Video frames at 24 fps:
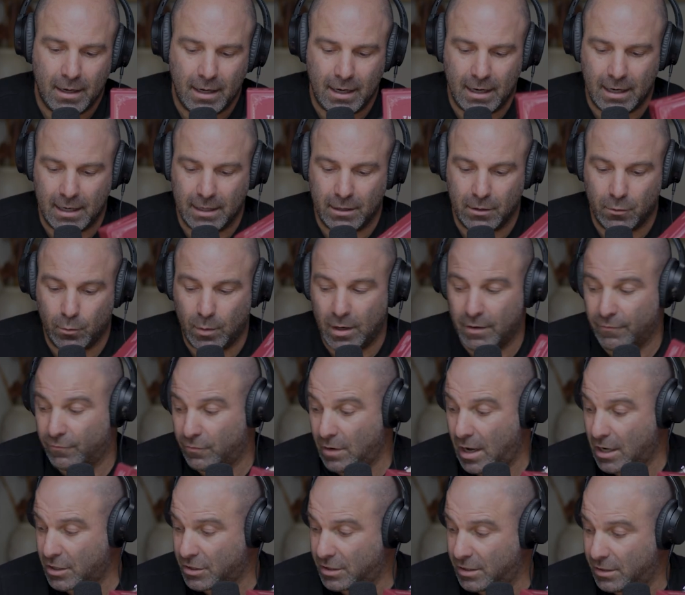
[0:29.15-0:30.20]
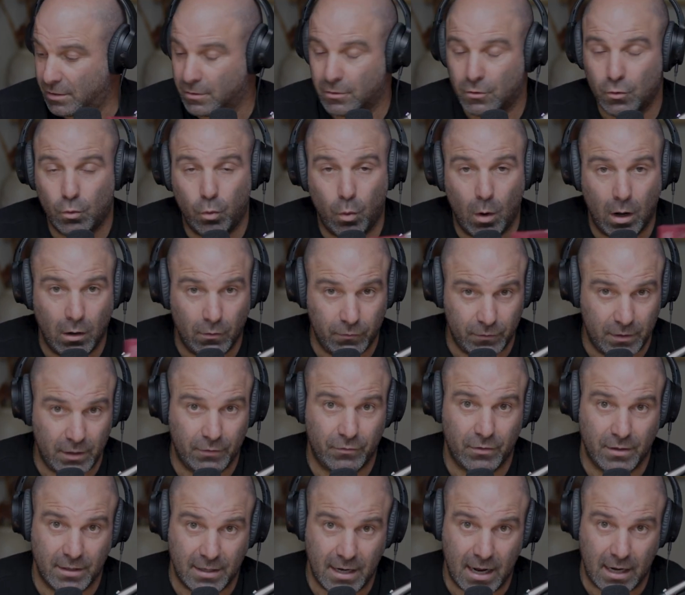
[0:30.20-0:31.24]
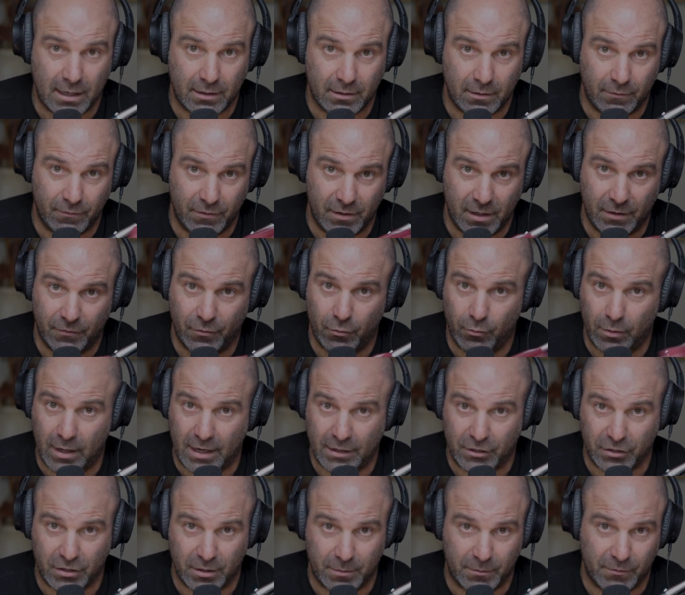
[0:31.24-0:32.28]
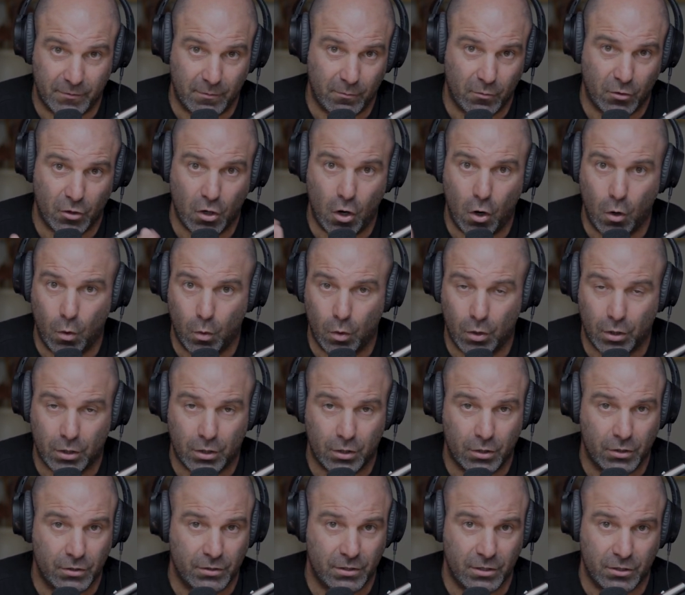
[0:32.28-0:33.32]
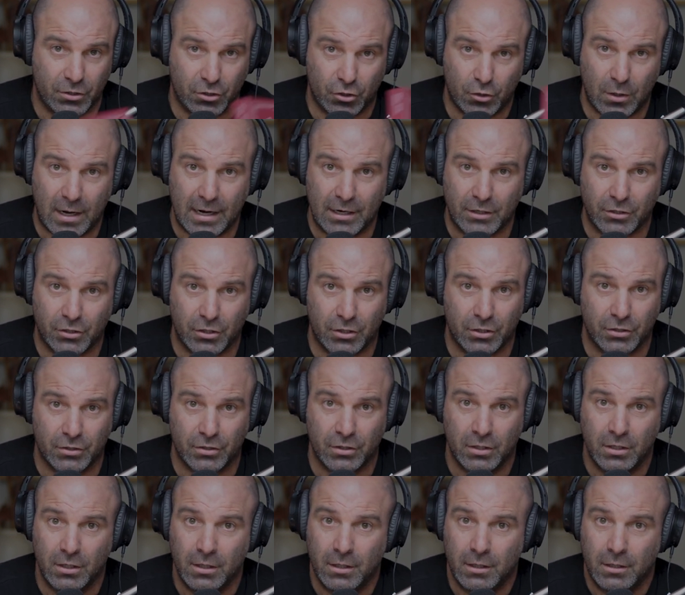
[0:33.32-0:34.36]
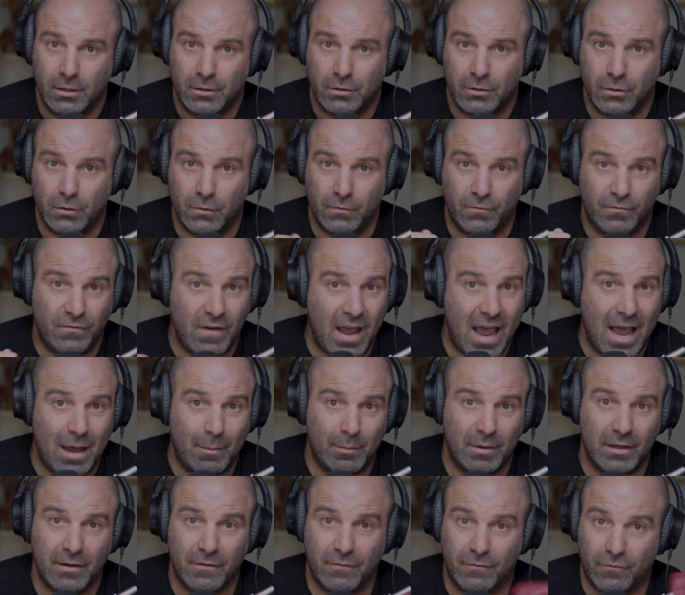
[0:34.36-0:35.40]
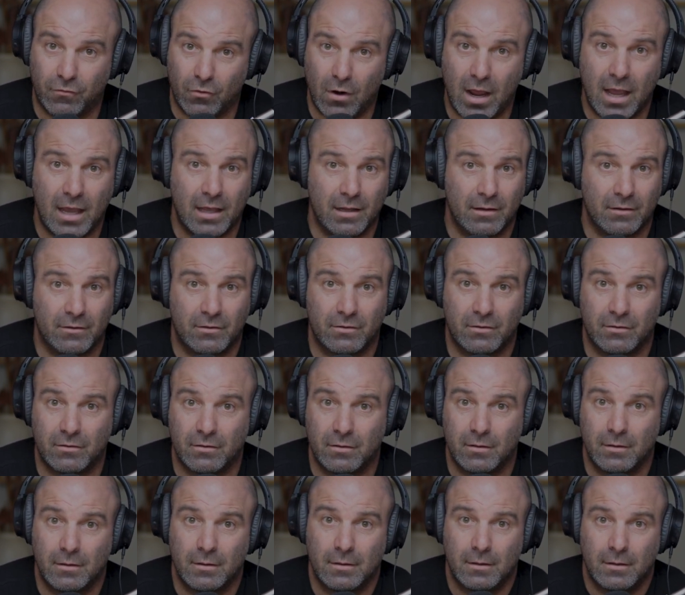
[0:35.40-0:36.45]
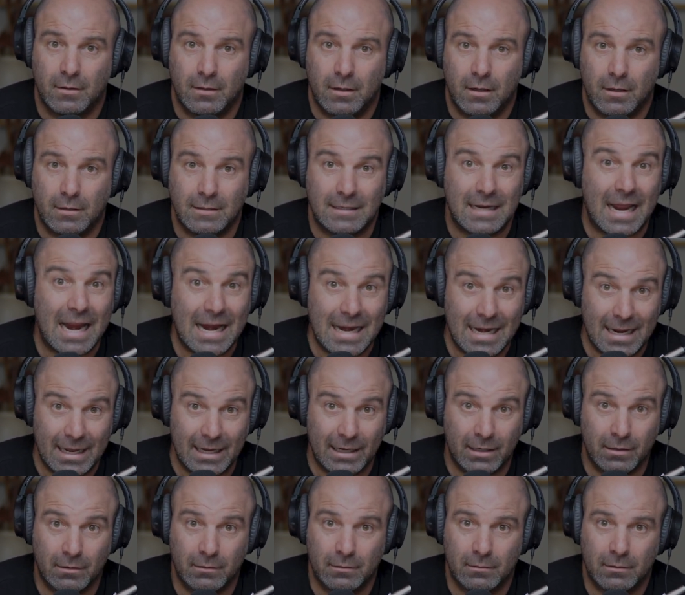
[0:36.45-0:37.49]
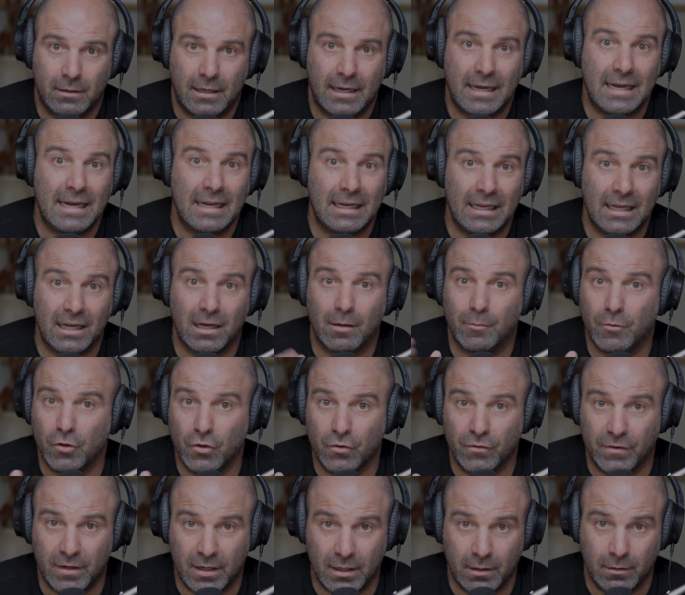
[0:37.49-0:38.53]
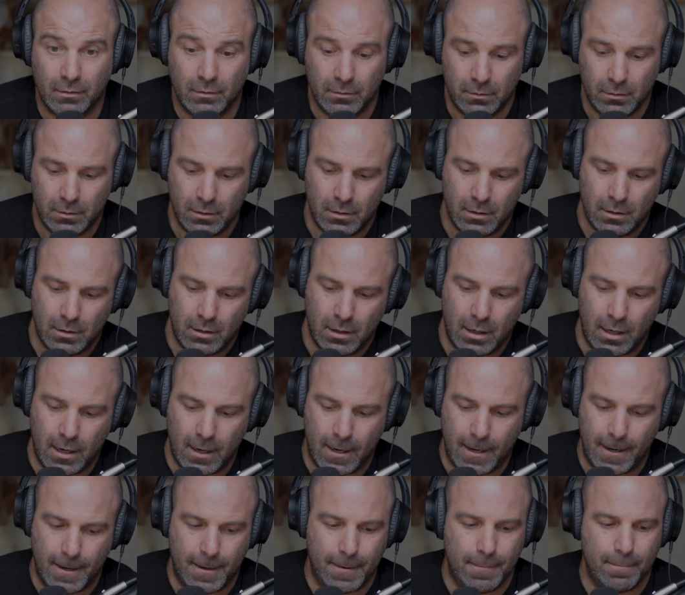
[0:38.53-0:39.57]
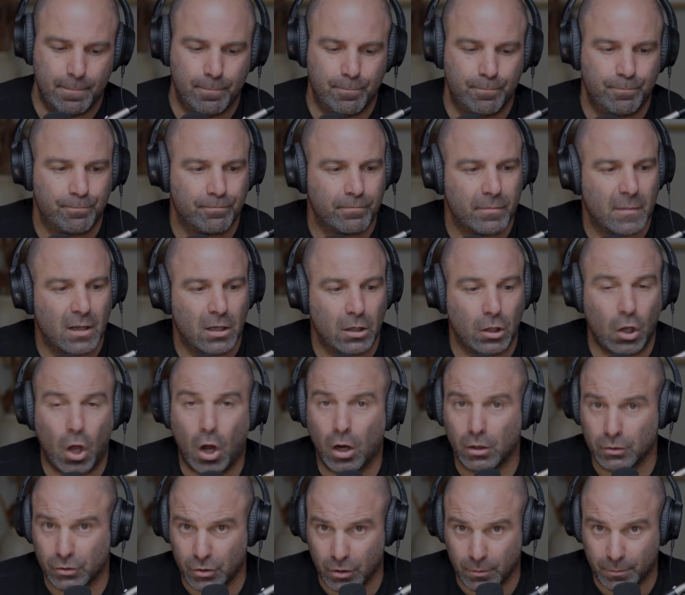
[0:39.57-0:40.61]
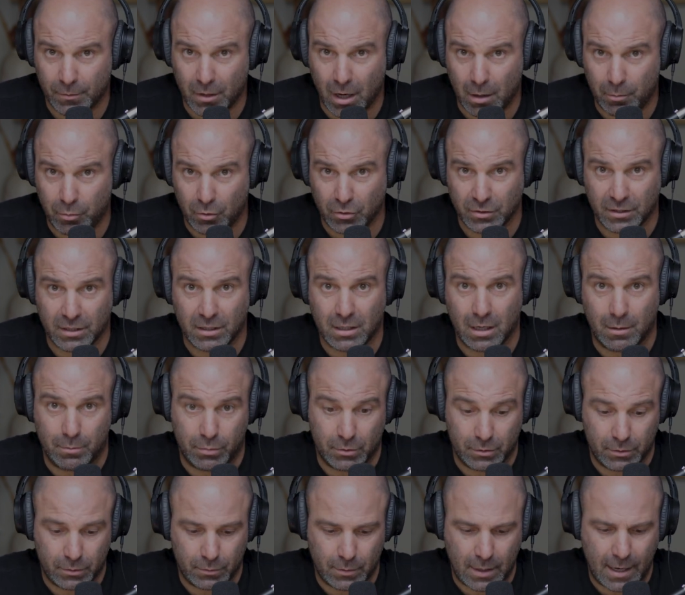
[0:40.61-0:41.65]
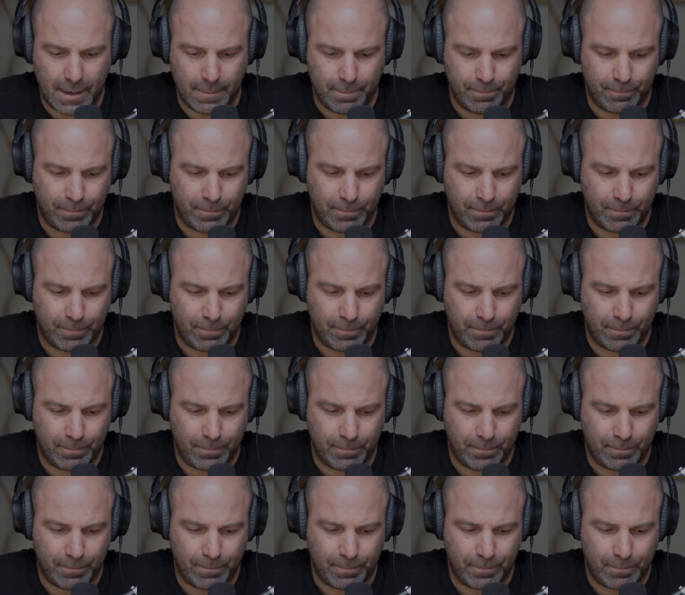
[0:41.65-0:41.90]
We have actually 12 different decks of different relationships, from coworkers to strangers to family, friends, dating, healing, amusing, long-term couples and couples, right?